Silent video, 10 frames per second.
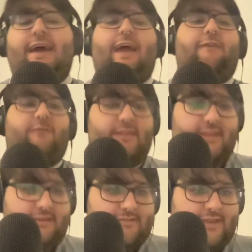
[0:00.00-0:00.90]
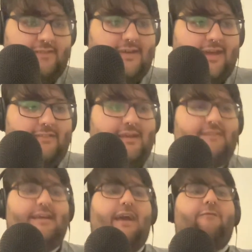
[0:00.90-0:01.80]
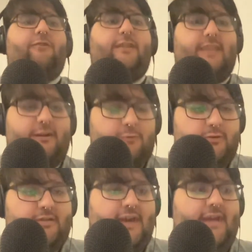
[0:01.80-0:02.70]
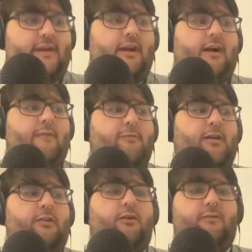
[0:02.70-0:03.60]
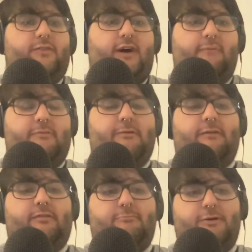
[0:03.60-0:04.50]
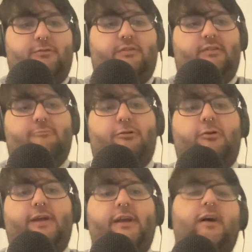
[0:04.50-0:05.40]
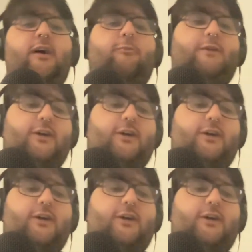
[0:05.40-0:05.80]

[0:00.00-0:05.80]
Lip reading: everything is an end-to-end test. Everything will take a lot of time to be able to build and deploy, which